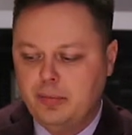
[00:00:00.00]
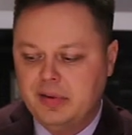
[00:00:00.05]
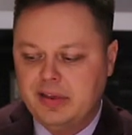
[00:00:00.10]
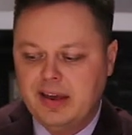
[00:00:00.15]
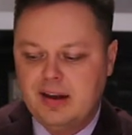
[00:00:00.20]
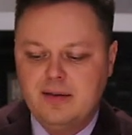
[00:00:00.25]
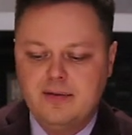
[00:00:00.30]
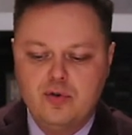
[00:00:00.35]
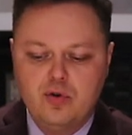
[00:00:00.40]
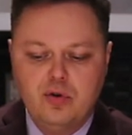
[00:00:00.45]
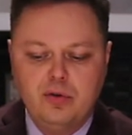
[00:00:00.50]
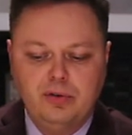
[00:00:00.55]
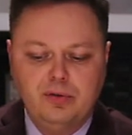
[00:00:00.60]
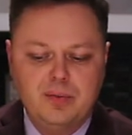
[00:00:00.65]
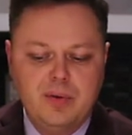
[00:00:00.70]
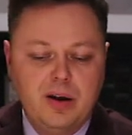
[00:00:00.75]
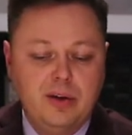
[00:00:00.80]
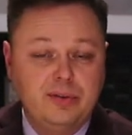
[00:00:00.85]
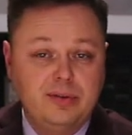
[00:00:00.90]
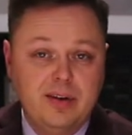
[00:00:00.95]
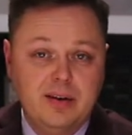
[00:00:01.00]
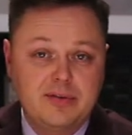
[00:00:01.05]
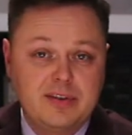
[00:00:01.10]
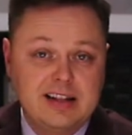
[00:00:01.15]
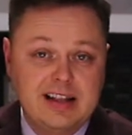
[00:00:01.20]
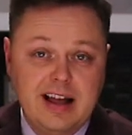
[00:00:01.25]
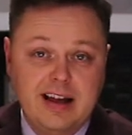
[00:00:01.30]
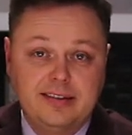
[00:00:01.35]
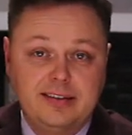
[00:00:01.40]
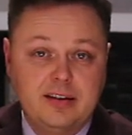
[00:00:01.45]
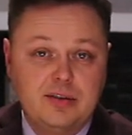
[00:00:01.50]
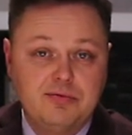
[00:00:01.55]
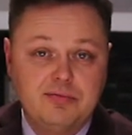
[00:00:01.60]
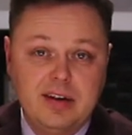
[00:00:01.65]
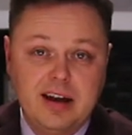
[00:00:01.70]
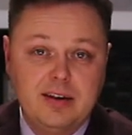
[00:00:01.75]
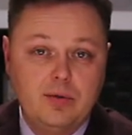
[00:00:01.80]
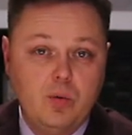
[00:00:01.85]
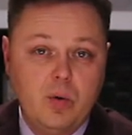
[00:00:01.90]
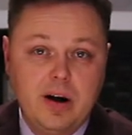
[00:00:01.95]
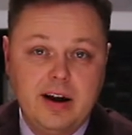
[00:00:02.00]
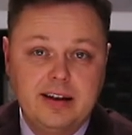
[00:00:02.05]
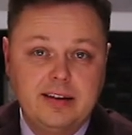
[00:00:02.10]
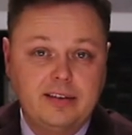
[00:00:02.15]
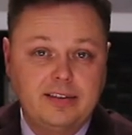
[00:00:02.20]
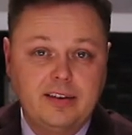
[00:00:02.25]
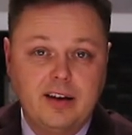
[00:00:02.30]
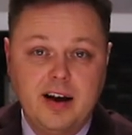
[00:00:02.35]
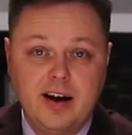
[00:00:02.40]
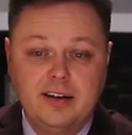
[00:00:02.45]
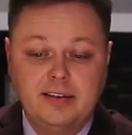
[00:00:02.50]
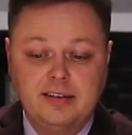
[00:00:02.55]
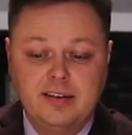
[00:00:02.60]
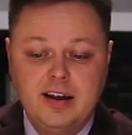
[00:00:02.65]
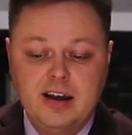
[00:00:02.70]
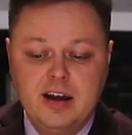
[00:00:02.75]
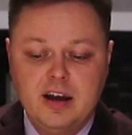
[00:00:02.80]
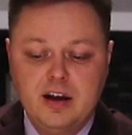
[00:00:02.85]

But then, of course, we also have classic red wine sauce,